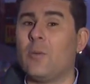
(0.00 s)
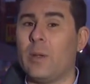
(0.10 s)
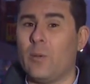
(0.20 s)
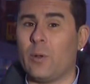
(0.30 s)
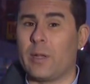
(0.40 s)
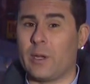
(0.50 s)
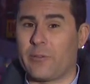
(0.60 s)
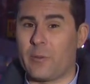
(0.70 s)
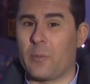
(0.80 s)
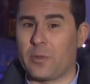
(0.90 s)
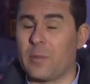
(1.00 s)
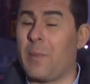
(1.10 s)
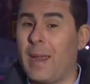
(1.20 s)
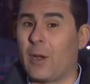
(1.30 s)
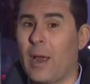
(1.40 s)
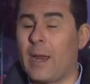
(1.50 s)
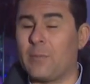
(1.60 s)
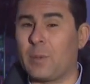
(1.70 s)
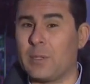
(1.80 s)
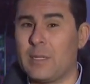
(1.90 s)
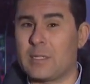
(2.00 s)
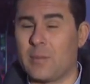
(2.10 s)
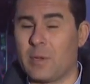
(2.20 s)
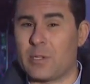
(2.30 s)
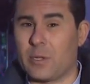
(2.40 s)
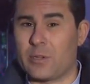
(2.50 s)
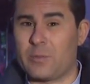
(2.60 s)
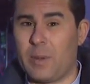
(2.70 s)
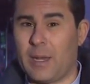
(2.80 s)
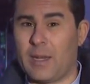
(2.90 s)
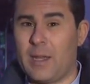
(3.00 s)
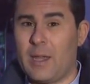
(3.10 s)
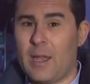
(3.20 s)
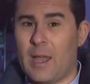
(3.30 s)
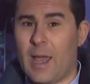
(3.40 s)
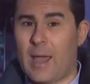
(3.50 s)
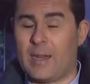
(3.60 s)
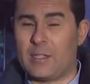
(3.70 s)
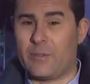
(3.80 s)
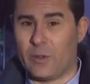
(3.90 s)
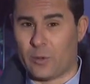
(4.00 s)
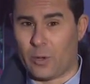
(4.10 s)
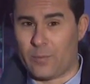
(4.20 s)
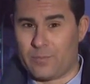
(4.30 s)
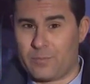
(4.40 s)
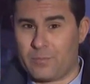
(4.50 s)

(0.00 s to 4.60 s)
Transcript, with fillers: We will hear from both the mayor and police commissioner speak at his funeral.